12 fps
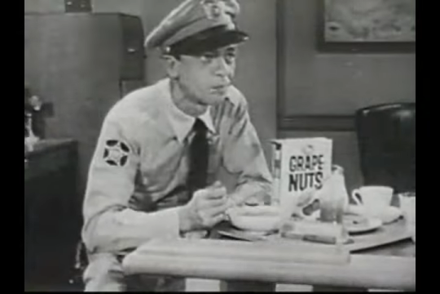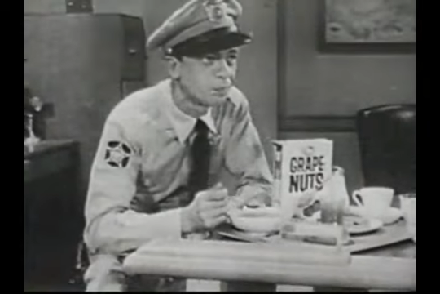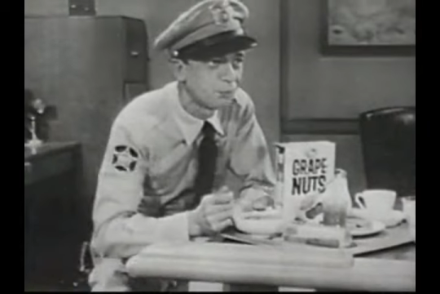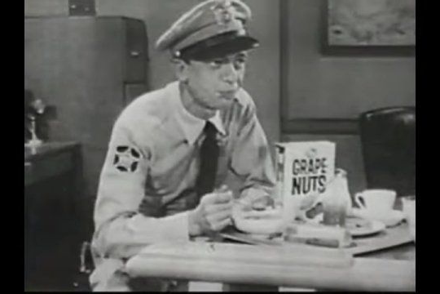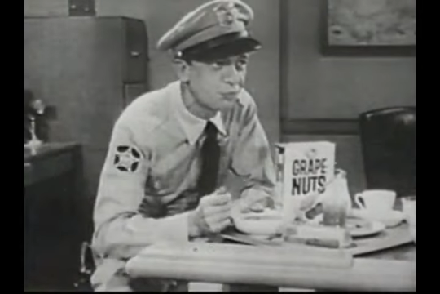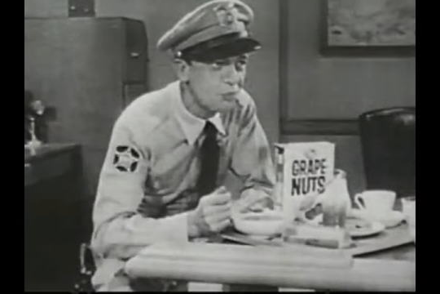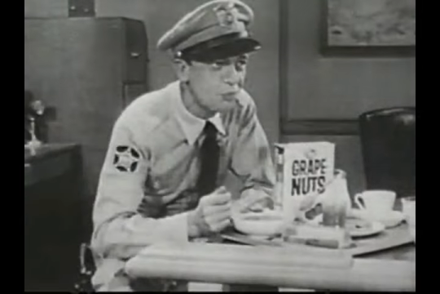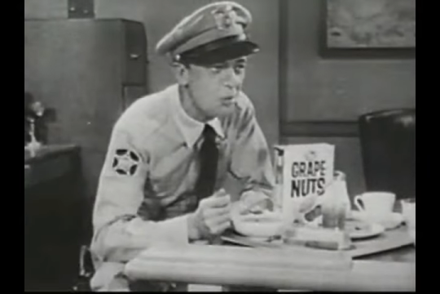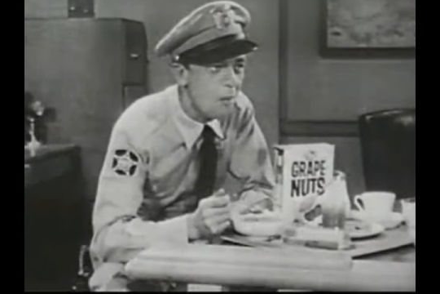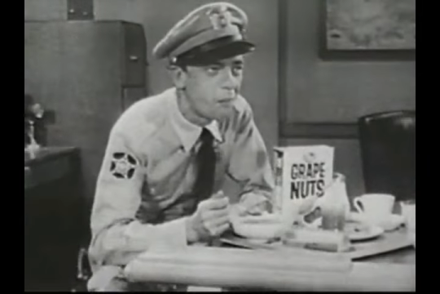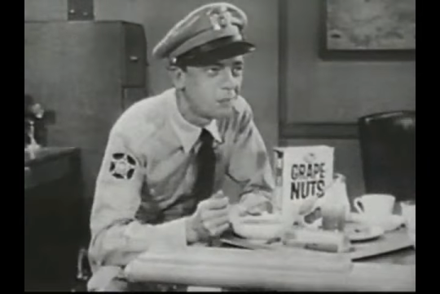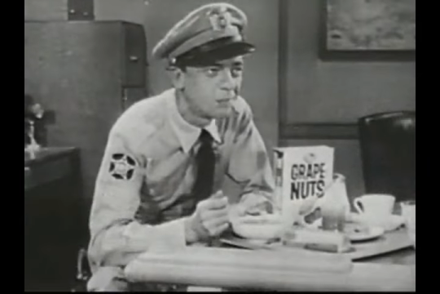out.
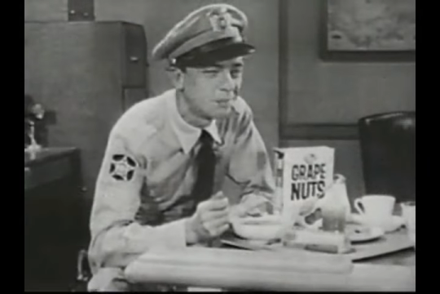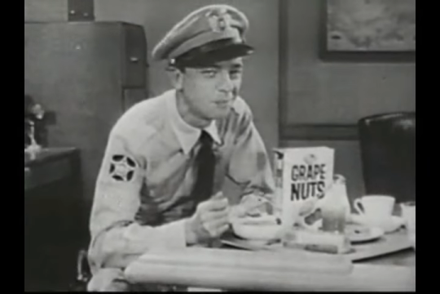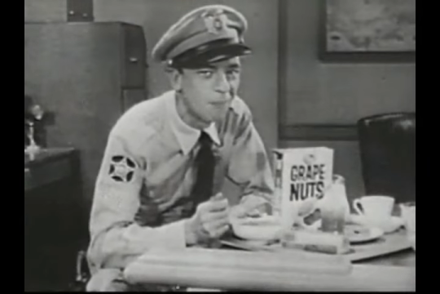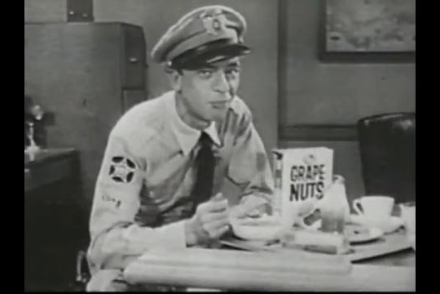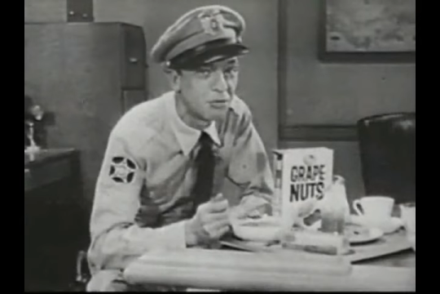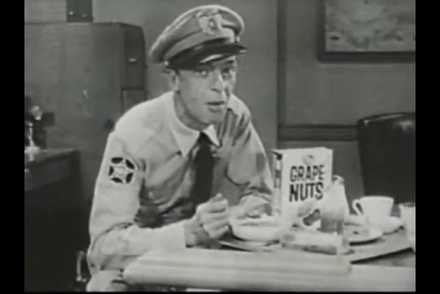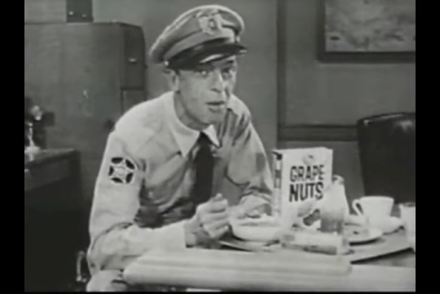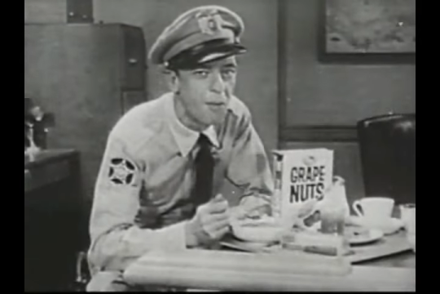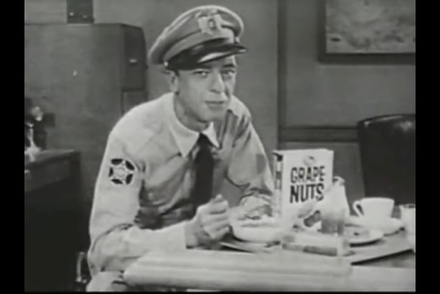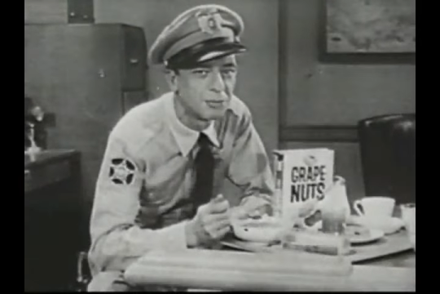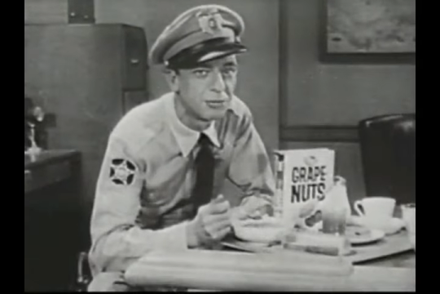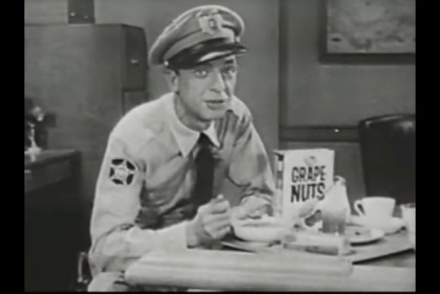Fills you up, not
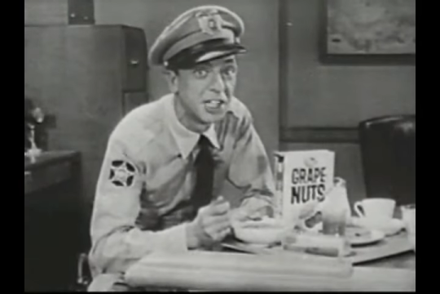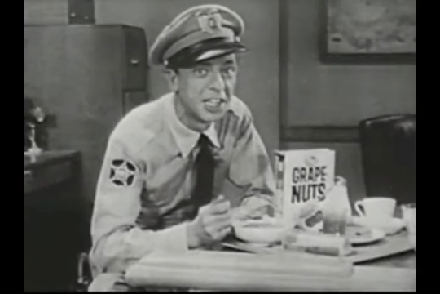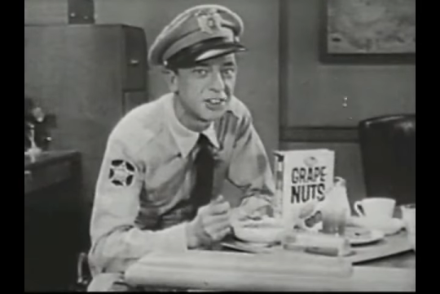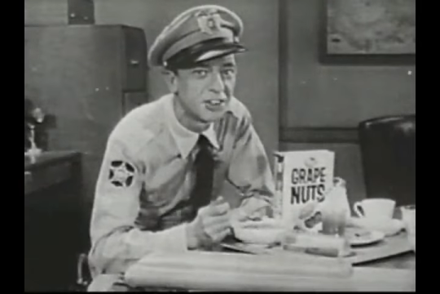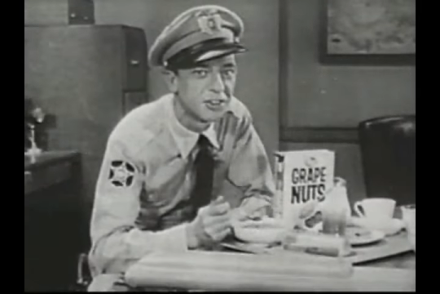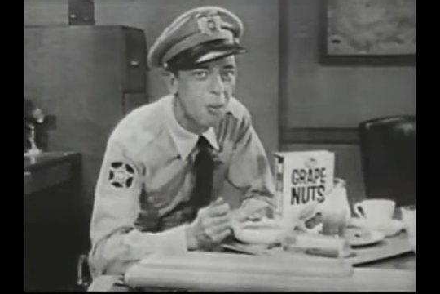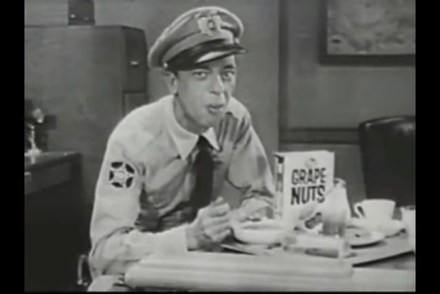out. Delicious.